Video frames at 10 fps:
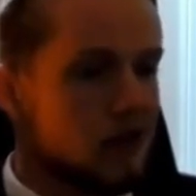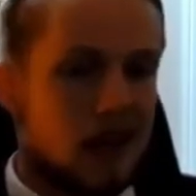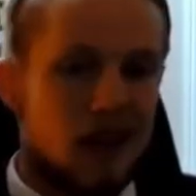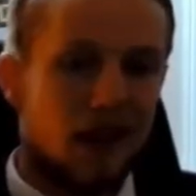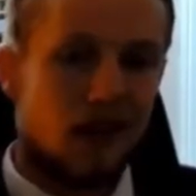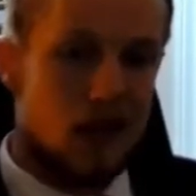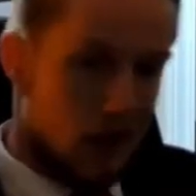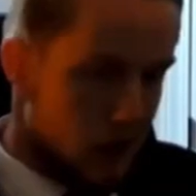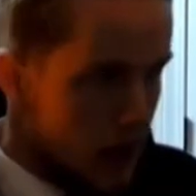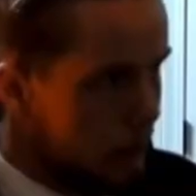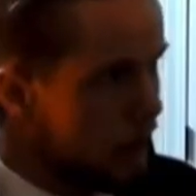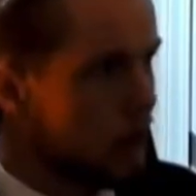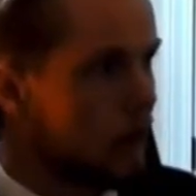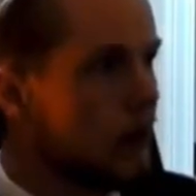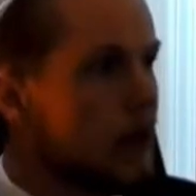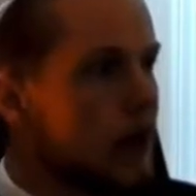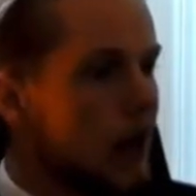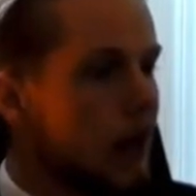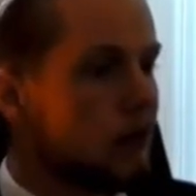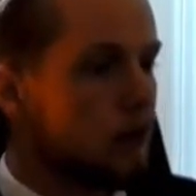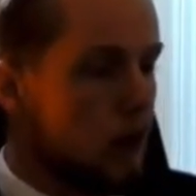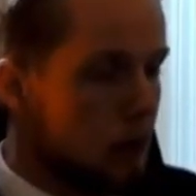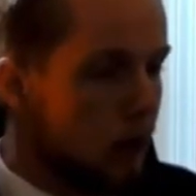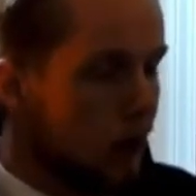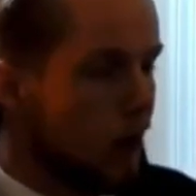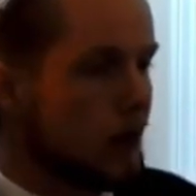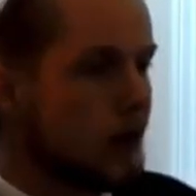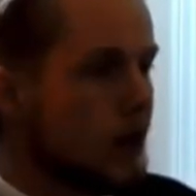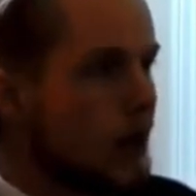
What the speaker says: And they take this a step further in the report.